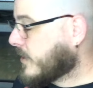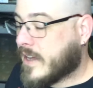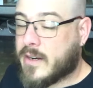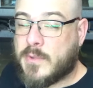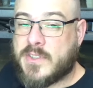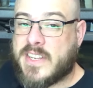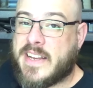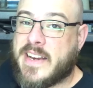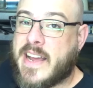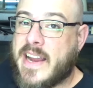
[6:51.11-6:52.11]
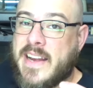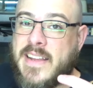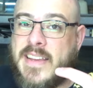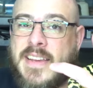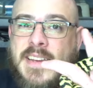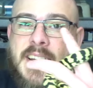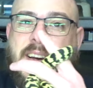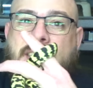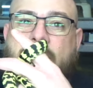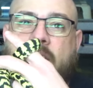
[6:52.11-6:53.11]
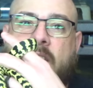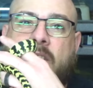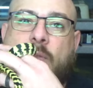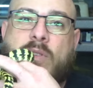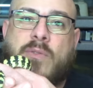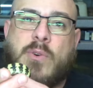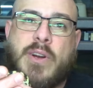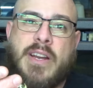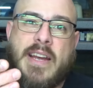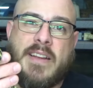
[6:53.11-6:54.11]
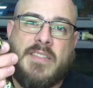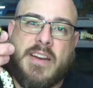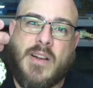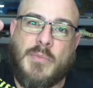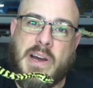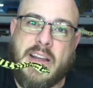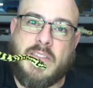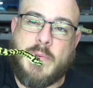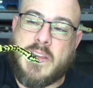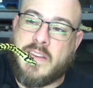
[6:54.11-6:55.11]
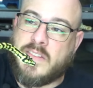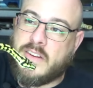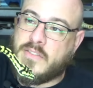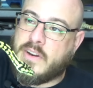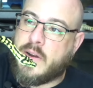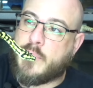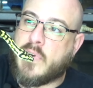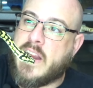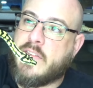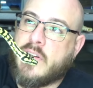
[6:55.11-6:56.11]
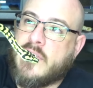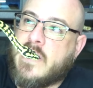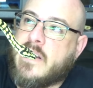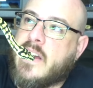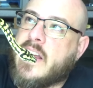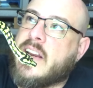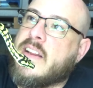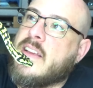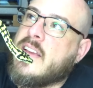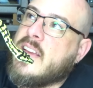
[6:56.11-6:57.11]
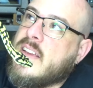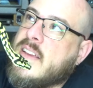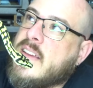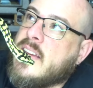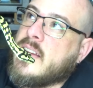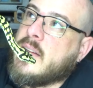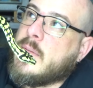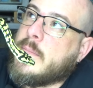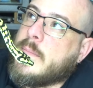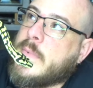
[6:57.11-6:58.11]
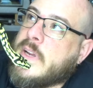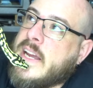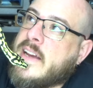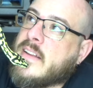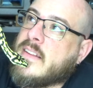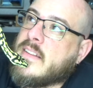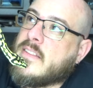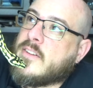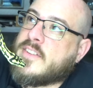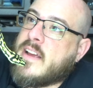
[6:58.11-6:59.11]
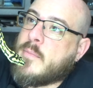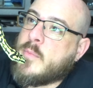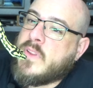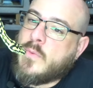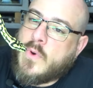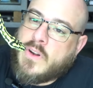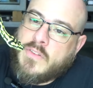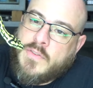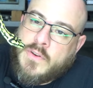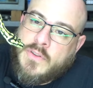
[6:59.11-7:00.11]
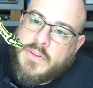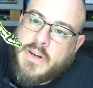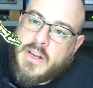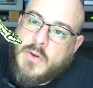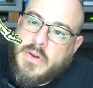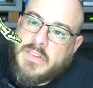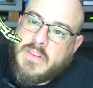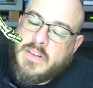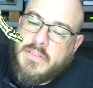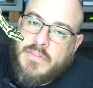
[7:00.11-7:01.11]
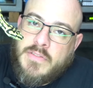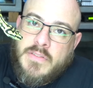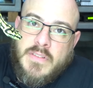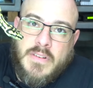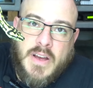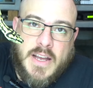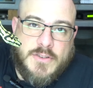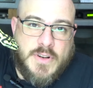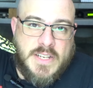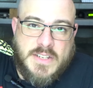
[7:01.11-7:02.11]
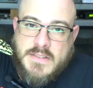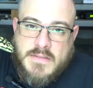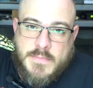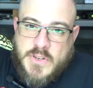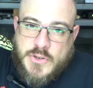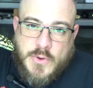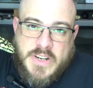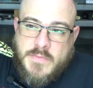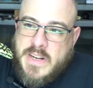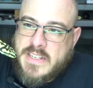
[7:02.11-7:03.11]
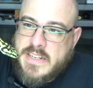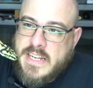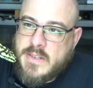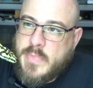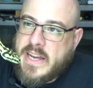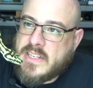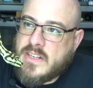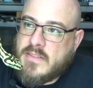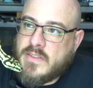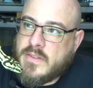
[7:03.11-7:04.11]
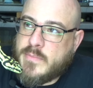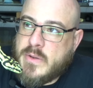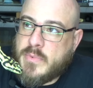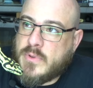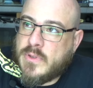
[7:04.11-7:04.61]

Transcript: animals at night um, just to avoid accidental bites because they are very prey driven at night. But yeah, their temperament's wonderful, they're inquisitive, I trust the majority of my snakes passed off to people